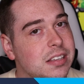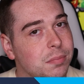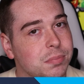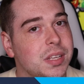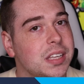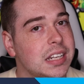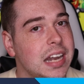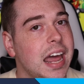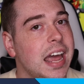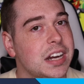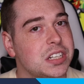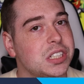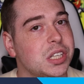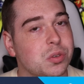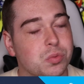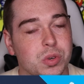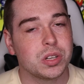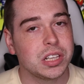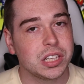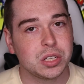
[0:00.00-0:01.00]
something that I
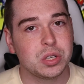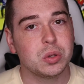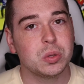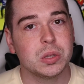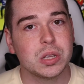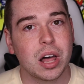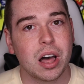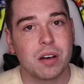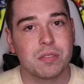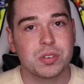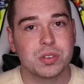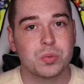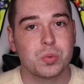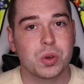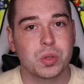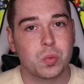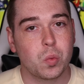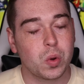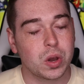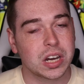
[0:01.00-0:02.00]
actually really do love
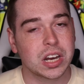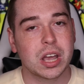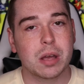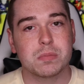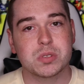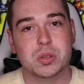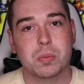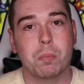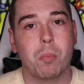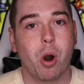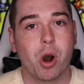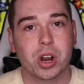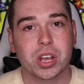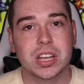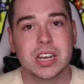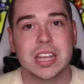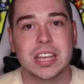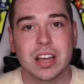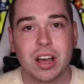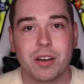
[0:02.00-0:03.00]
when it comes to
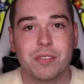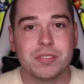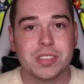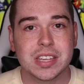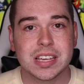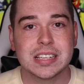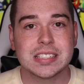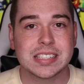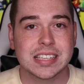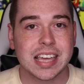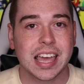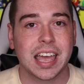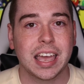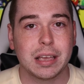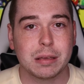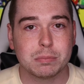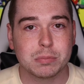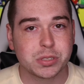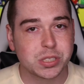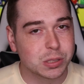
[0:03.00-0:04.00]
marketing of these
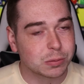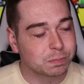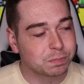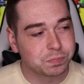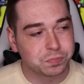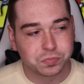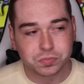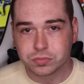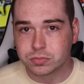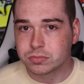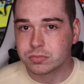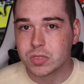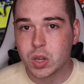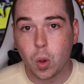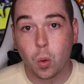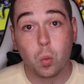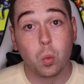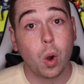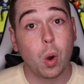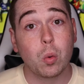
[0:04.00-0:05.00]
games.
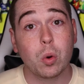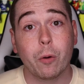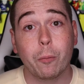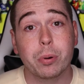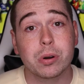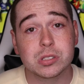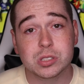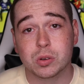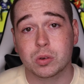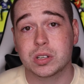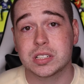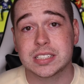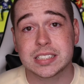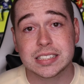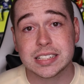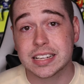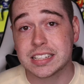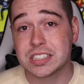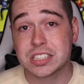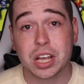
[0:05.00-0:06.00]
What will Persona
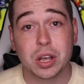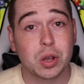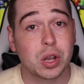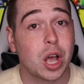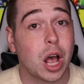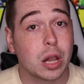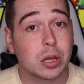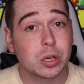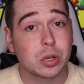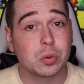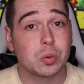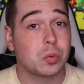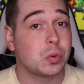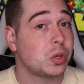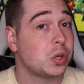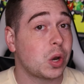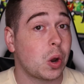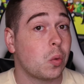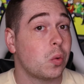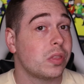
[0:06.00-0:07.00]
6 color,
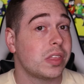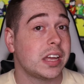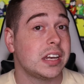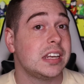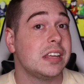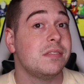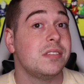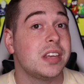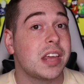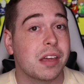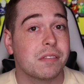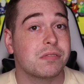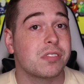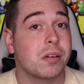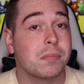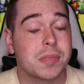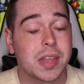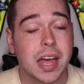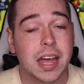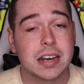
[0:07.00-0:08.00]
will they deviate
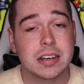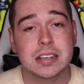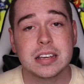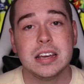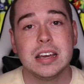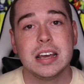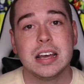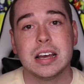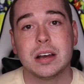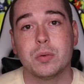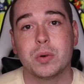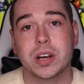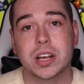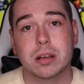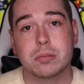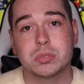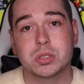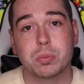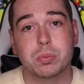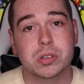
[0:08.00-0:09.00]
from that when it
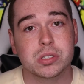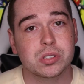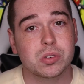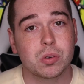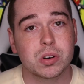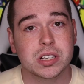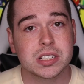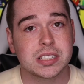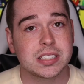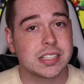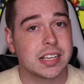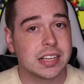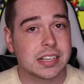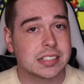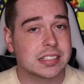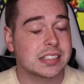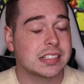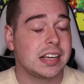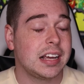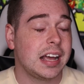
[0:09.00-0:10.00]
comes to Persona
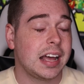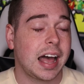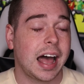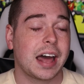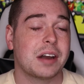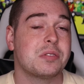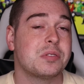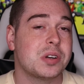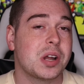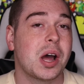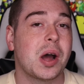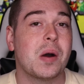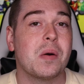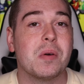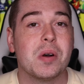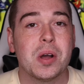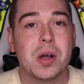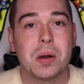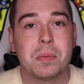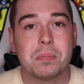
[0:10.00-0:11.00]
6? I don't
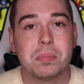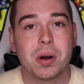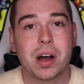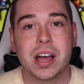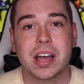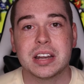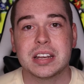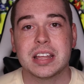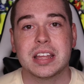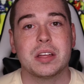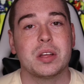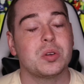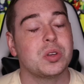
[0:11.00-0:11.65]
know, but